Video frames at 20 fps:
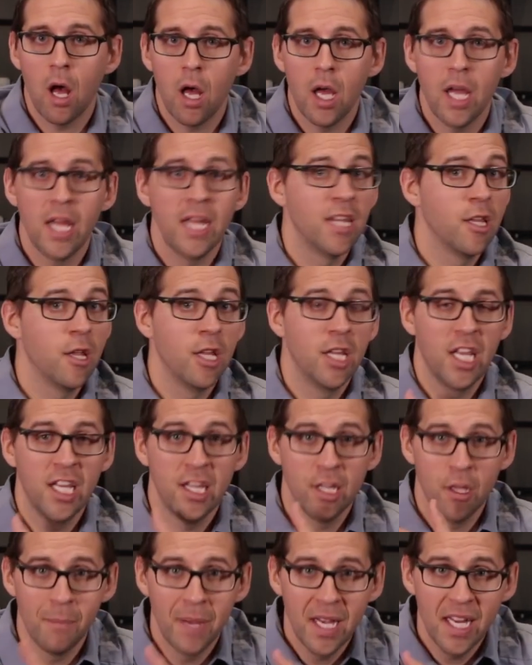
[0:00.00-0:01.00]
in
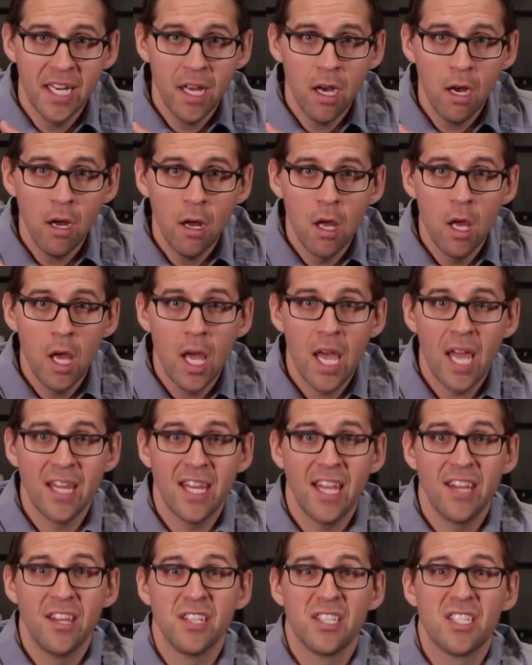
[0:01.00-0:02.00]
the media, and
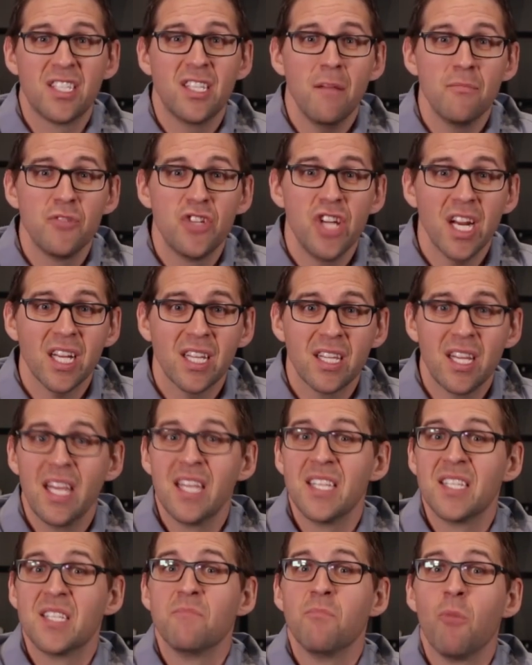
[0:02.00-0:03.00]
that the subject
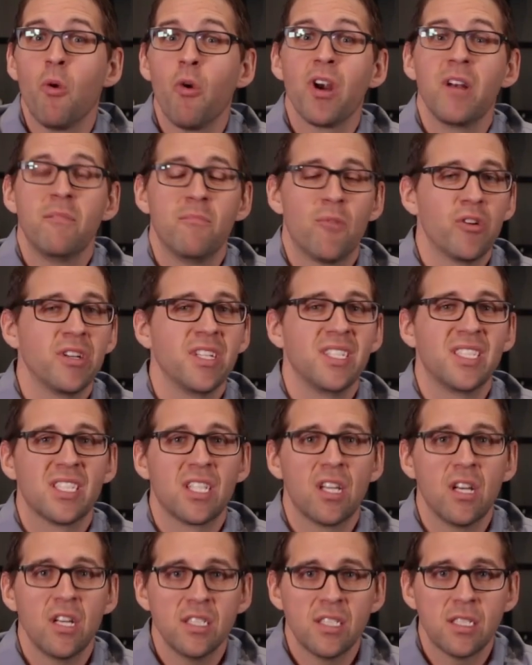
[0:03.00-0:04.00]
is more and more
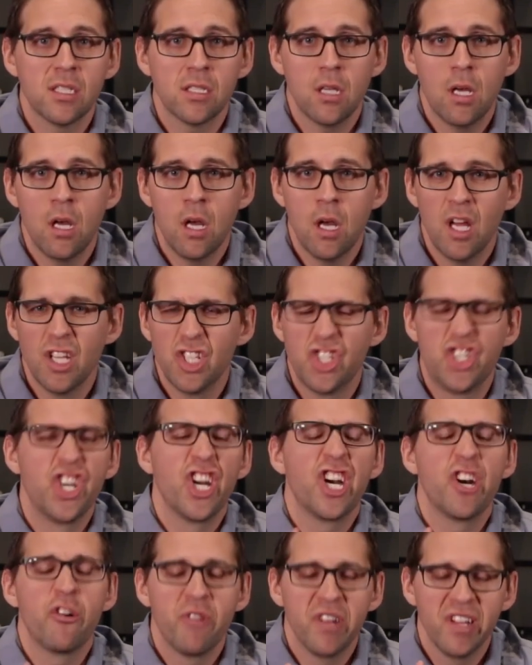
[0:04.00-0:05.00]
discussed
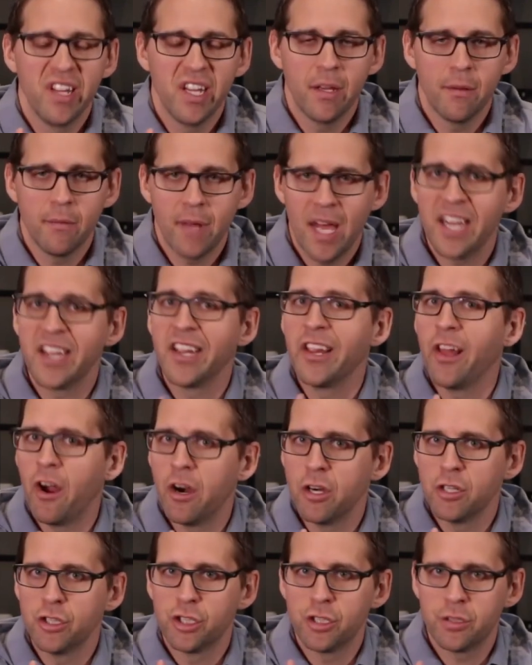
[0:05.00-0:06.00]
generally at
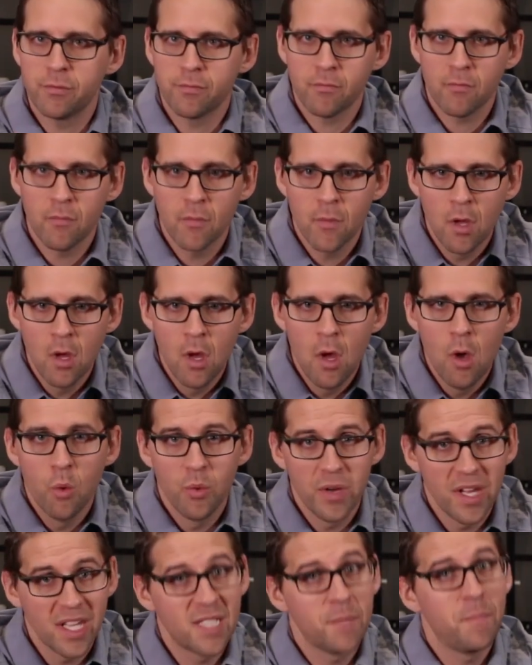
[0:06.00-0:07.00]
large.
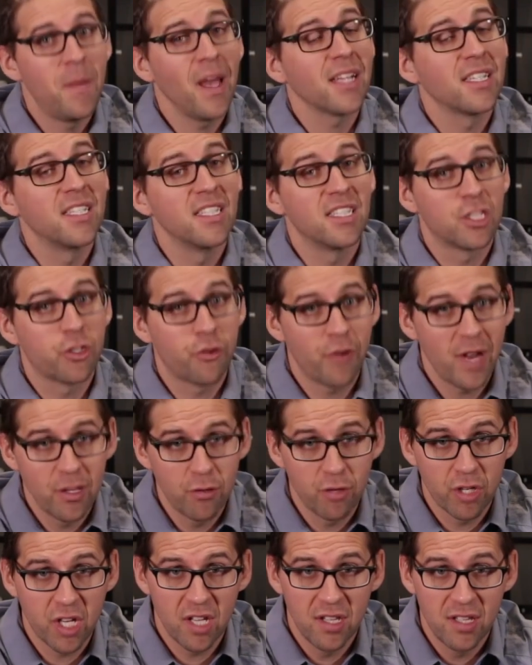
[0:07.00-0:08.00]
We expect this trend to
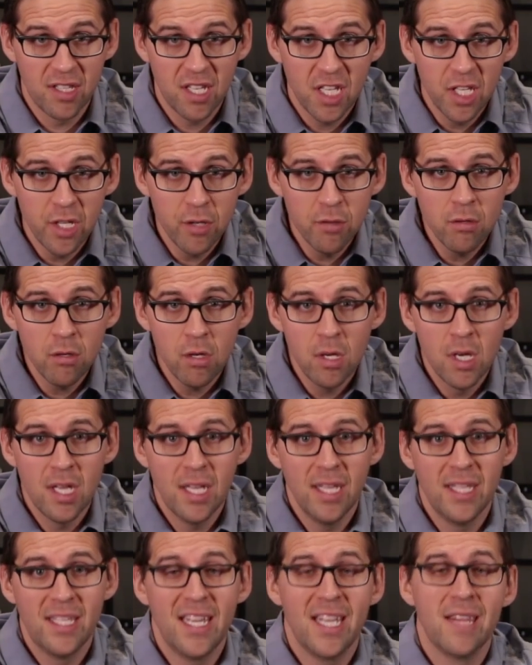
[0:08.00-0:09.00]
continue,
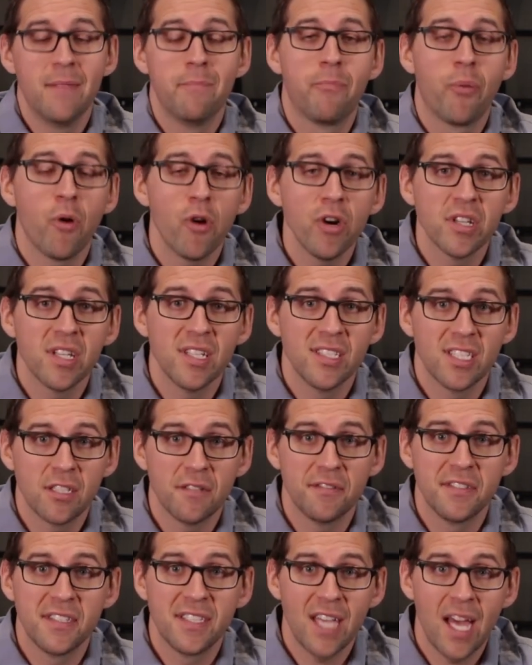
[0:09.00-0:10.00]
the importance of
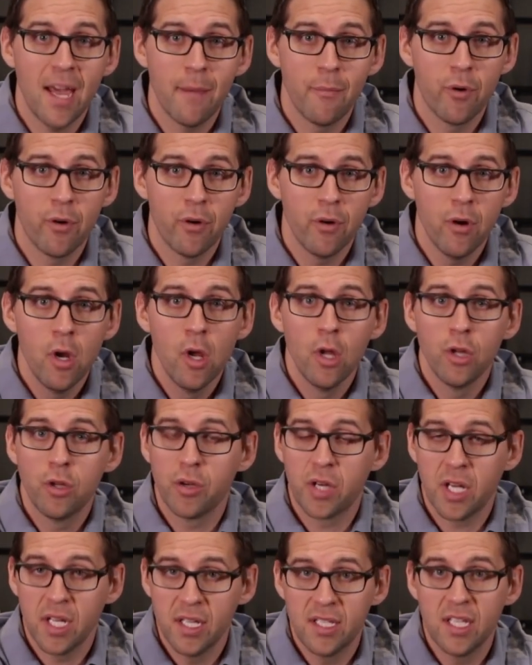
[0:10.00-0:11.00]
cyber to
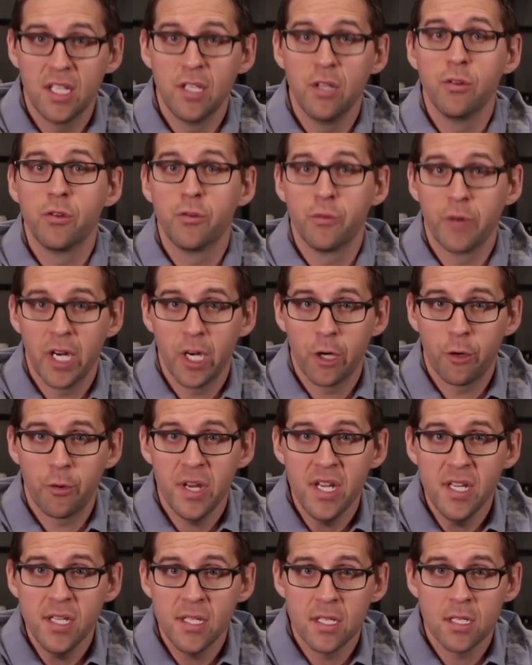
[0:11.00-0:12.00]
continue to
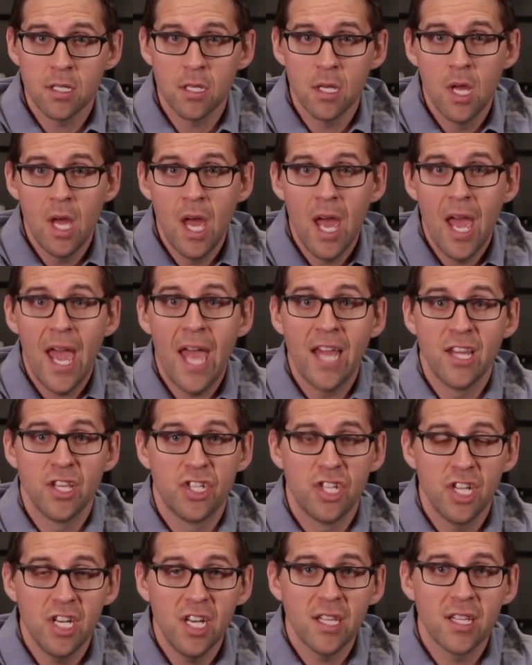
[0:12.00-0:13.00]
increase, and
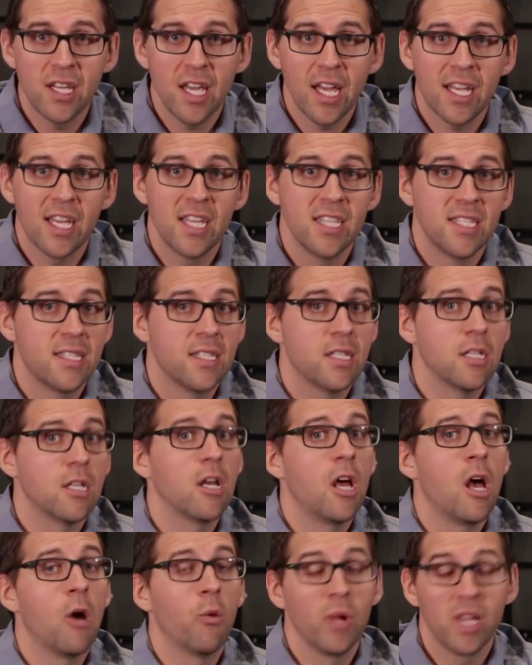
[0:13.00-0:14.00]
Genetec
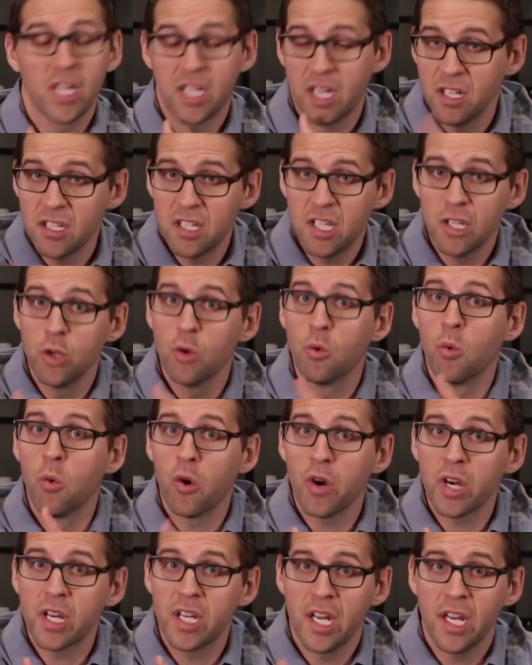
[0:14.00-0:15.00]
will continue
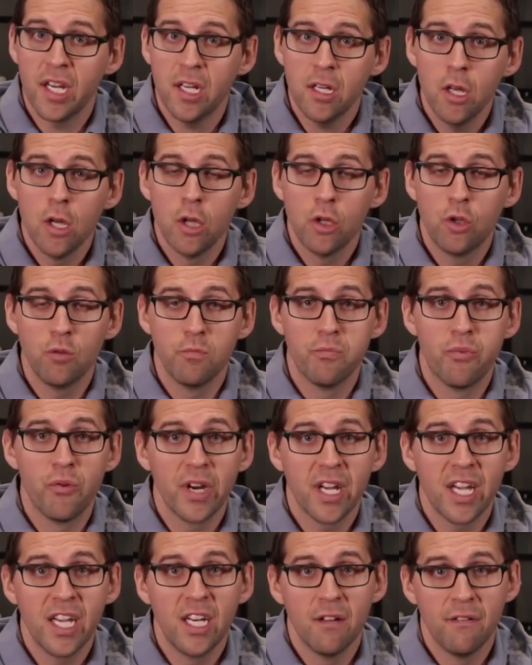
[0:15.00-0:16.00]
working to
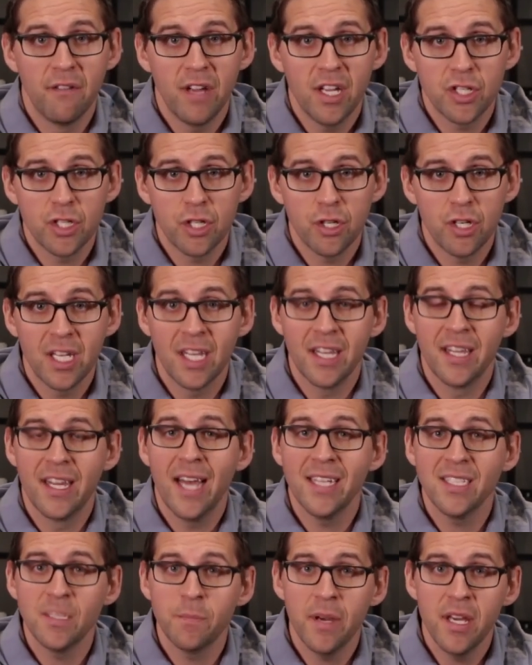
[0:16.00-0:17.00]
bring innovation in
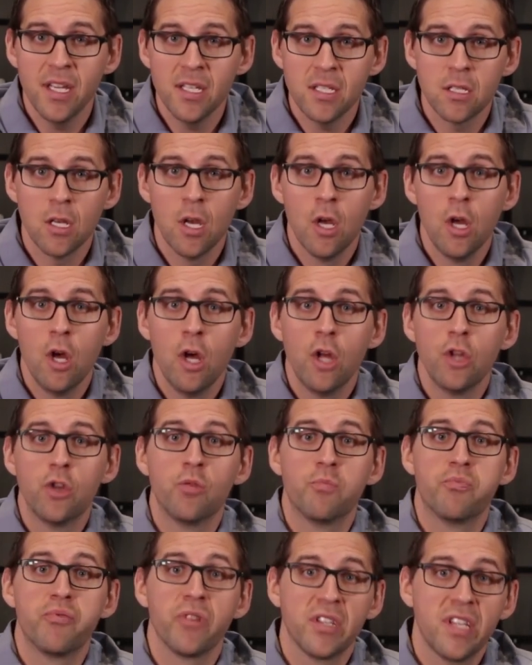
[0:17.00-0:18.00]
that space to
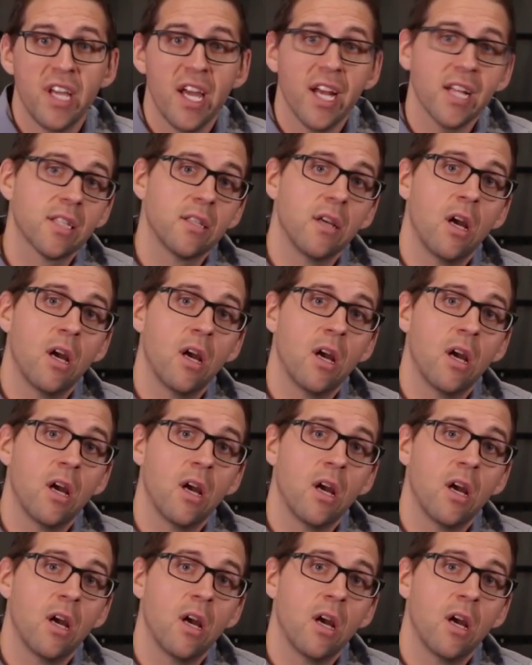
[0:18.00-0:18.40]
protect